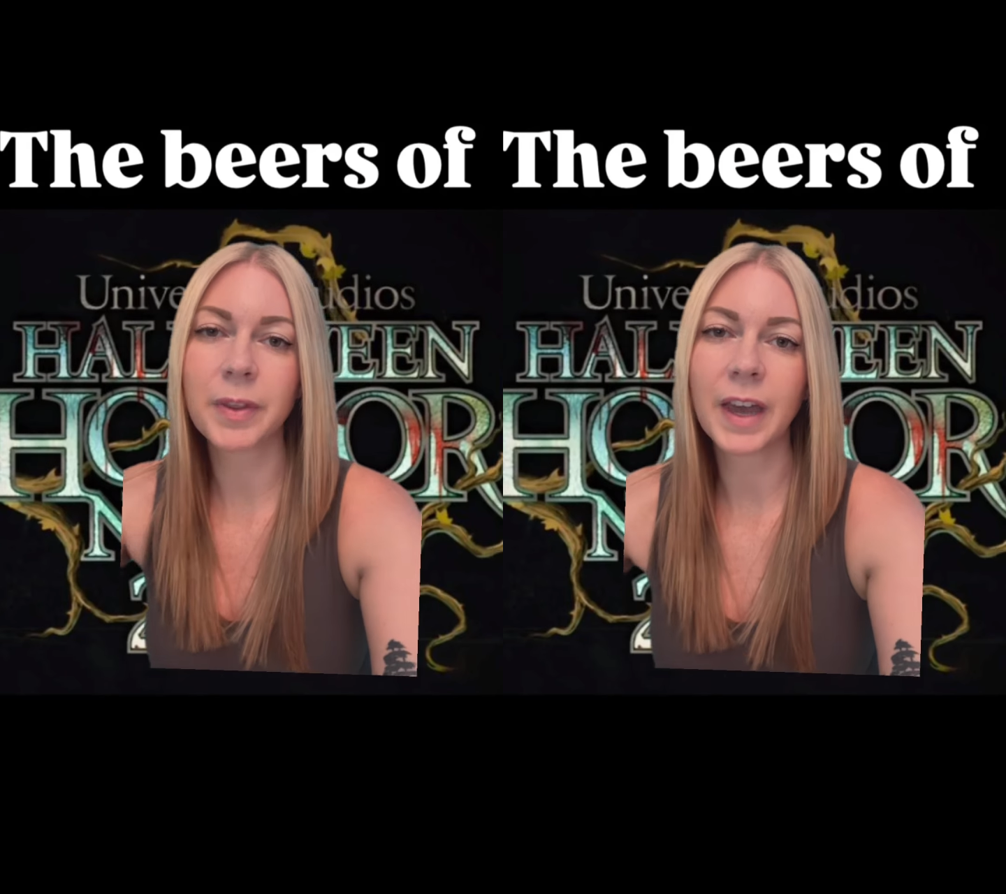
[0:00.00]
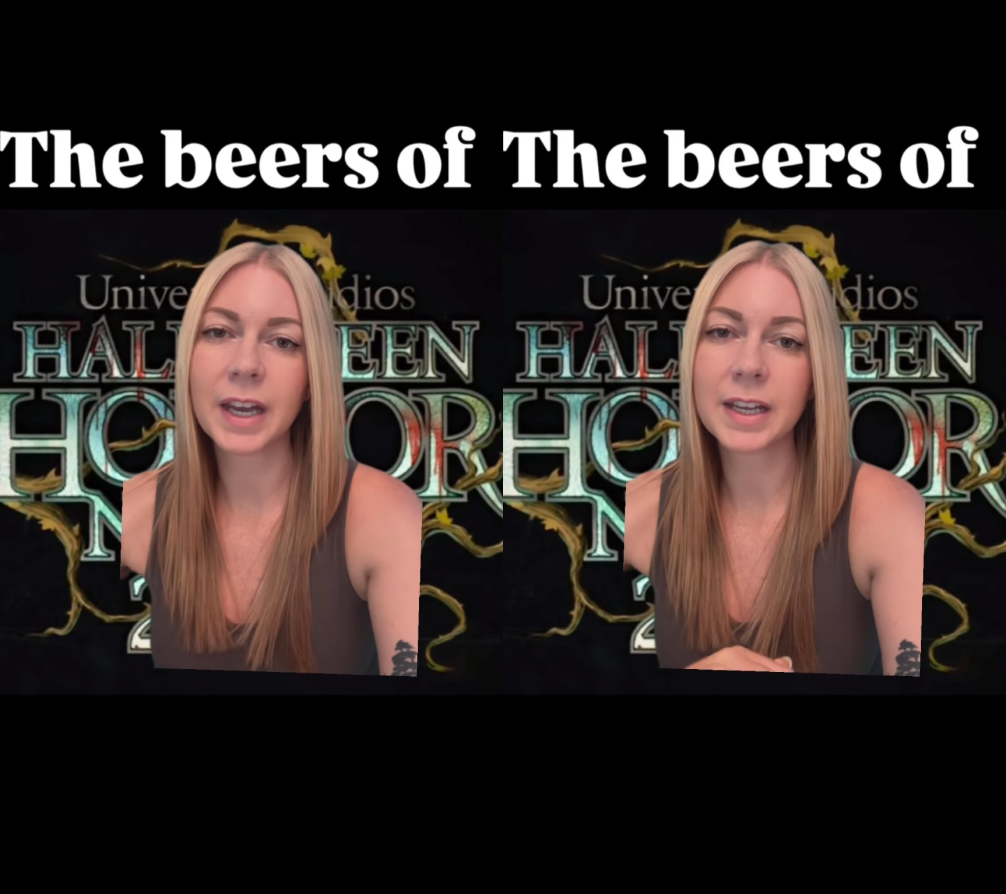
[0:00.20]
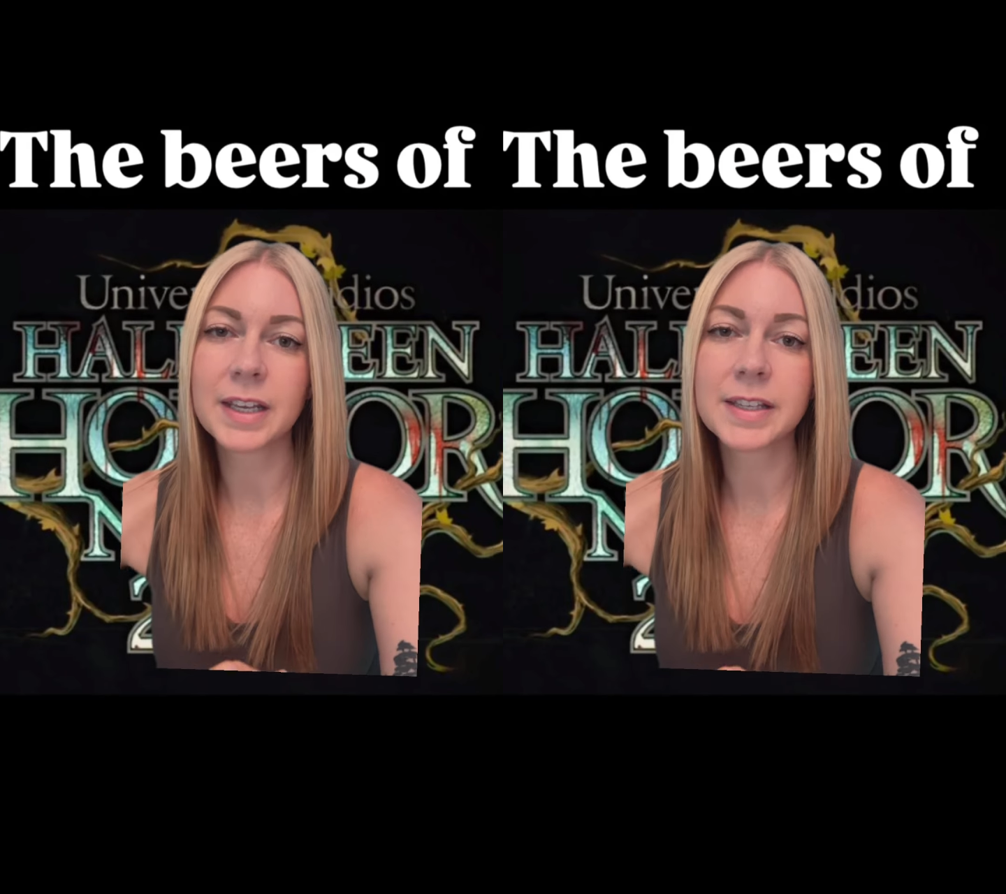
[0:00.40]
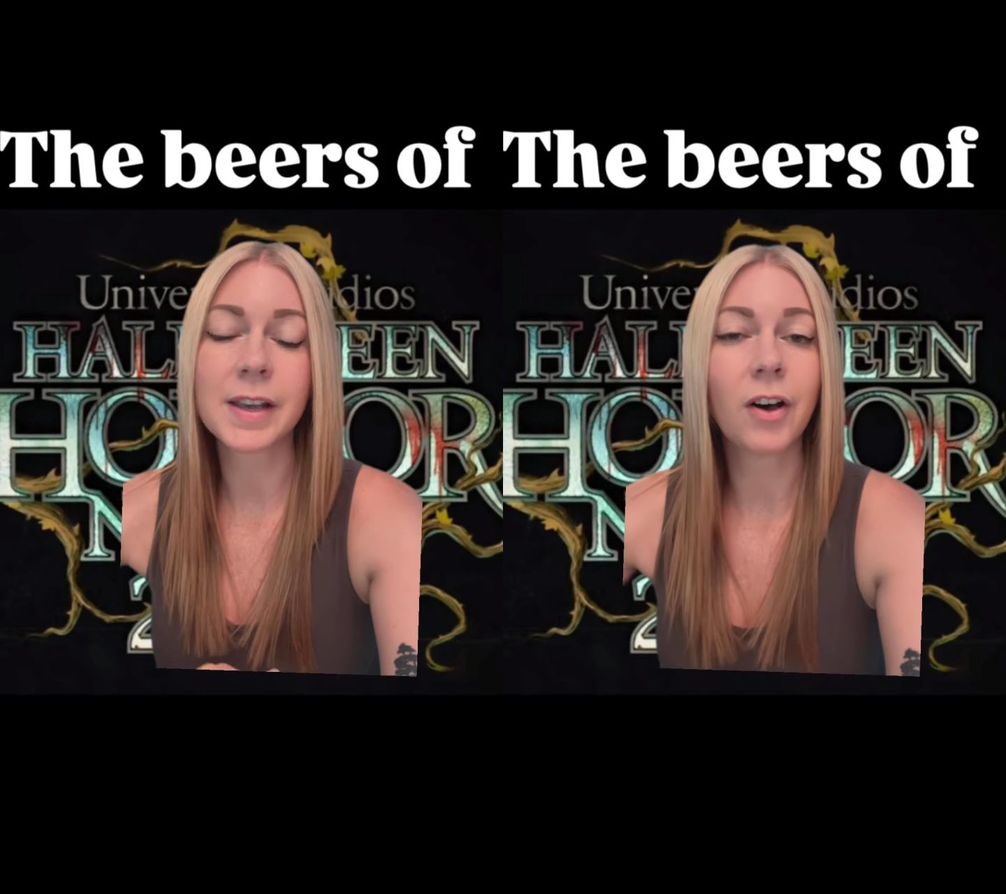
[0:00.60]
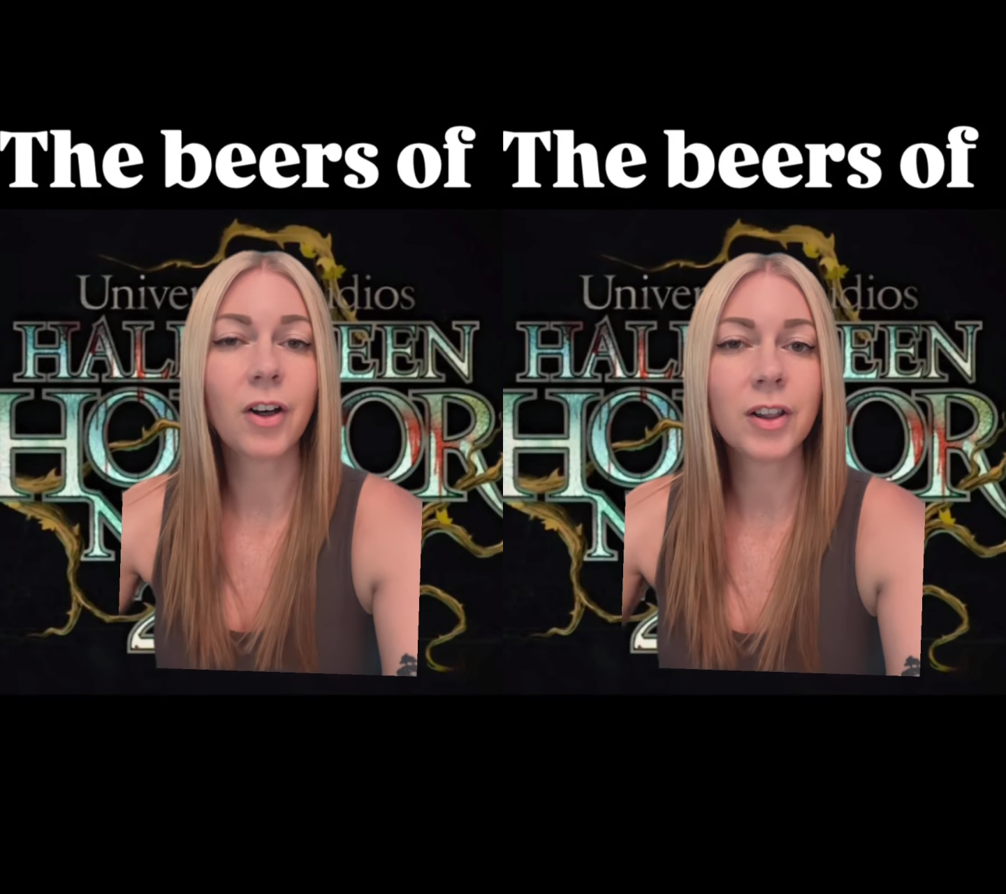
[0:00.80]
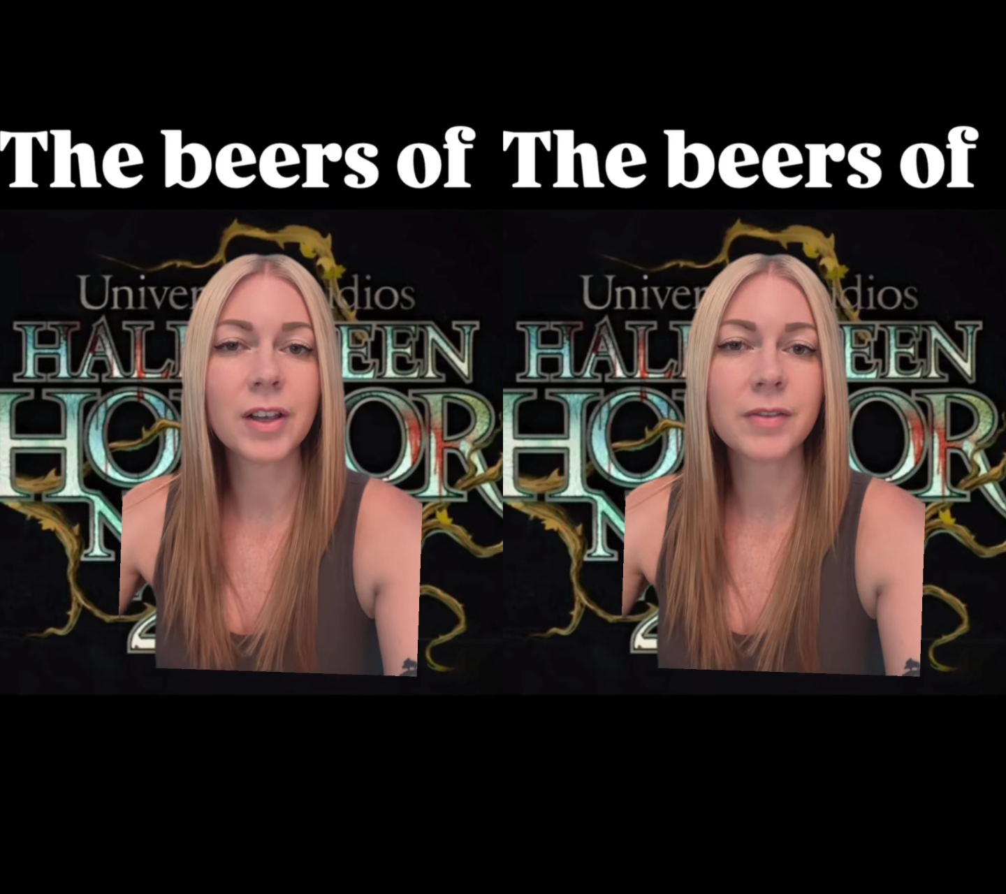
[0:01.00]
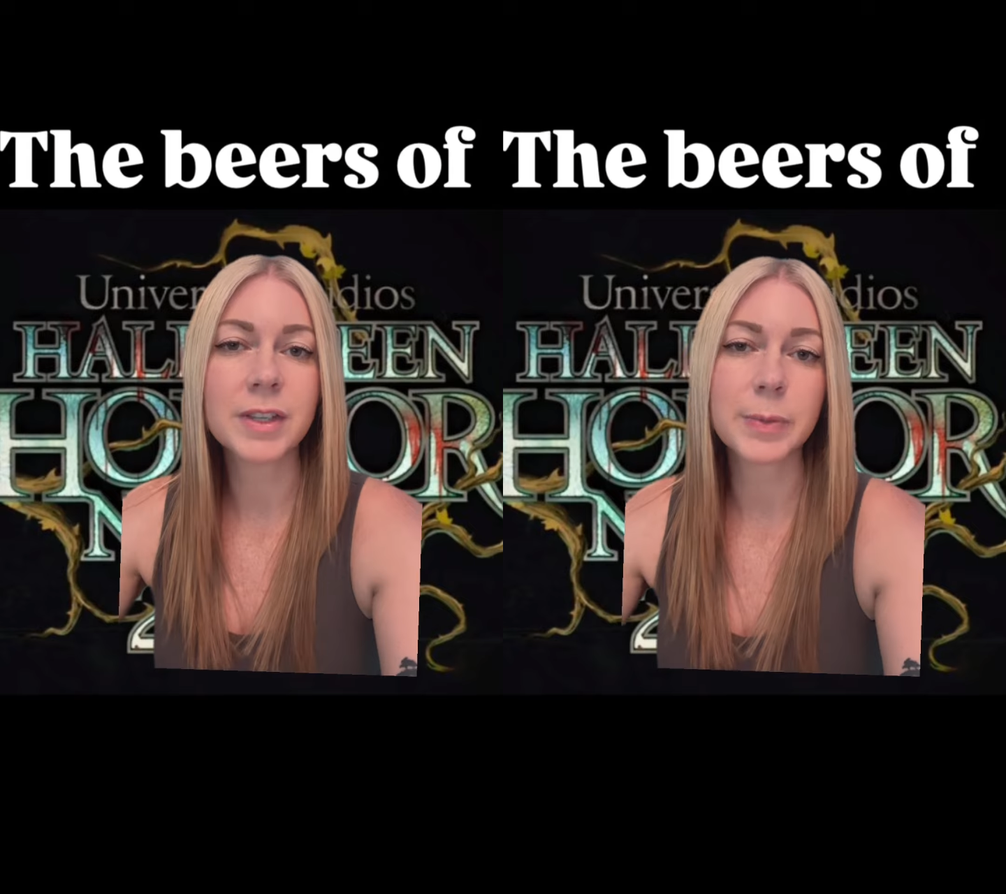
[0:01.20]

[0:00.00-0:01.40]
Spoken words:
that is all of the